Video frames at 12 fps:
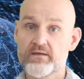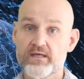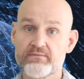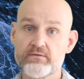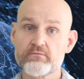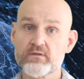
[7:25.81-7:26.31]

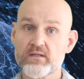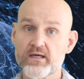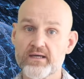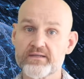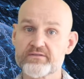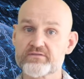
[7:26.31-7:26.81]
Heavy
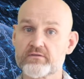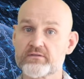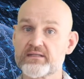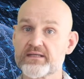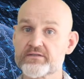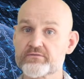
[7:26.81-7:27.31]
reliance on
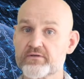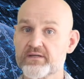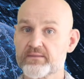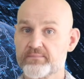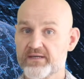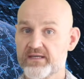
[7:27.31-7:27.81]

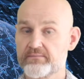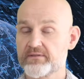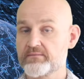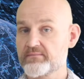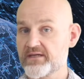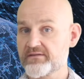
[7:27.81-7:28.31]
electronic
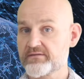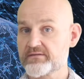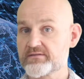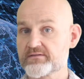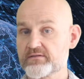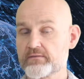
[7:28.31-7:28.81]
payment
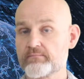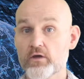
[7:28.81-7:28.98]
methods.